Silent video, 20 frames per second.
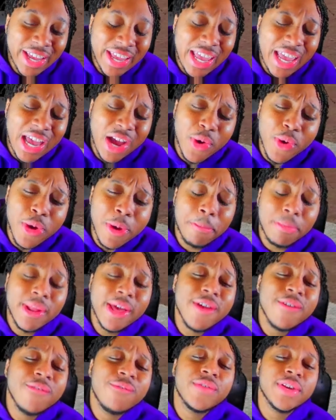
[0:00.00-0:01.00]
And we
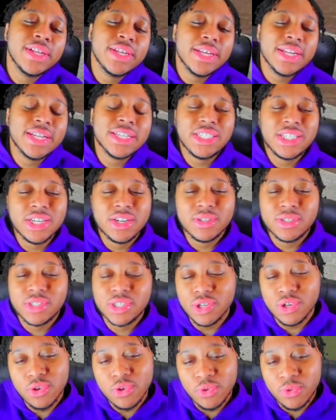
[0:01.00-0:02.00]
play Philly this year
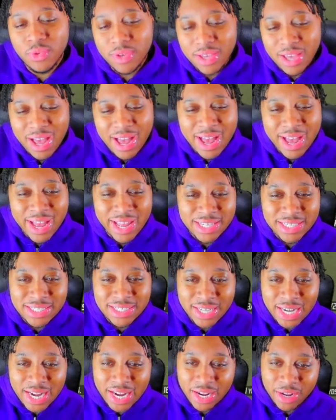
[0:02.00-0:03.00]
too. God
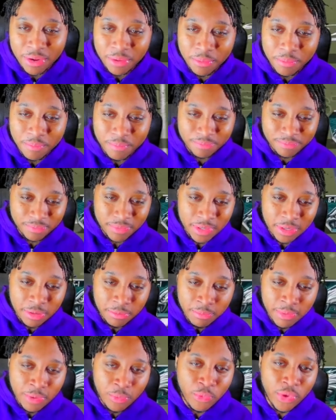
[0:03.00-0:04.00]
damn.
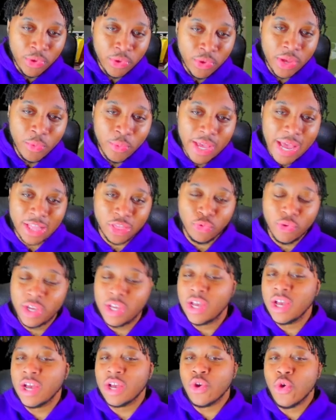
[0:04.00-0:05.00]
But we we got three
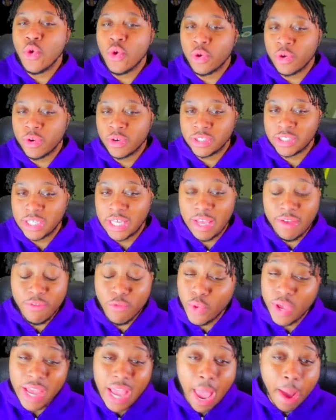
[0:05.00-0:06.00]
good corners. Eh,
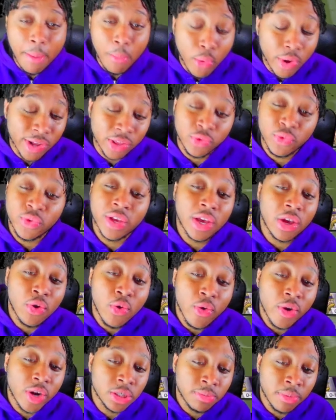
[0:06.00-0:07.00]
we got more than three good
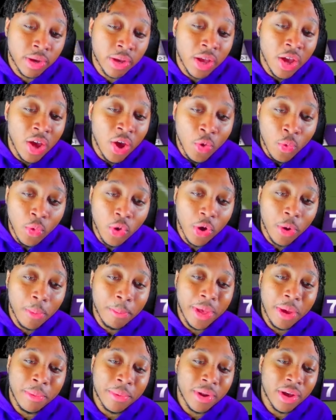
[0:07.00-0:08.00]
corners, but we're gonna
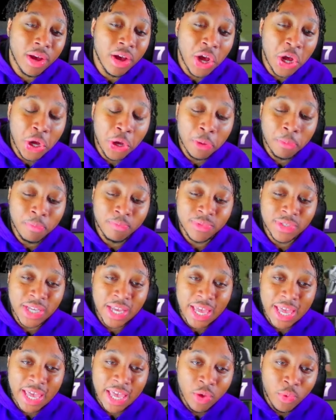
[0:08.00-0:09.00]
be able to um to
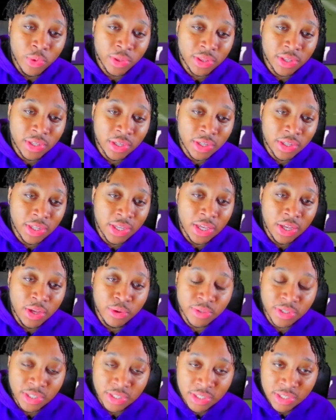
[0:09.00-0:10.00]
hang with the the
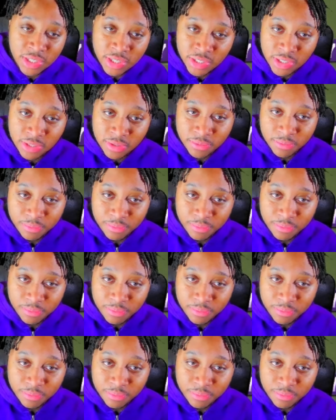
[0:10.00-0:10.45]
Eagles this season.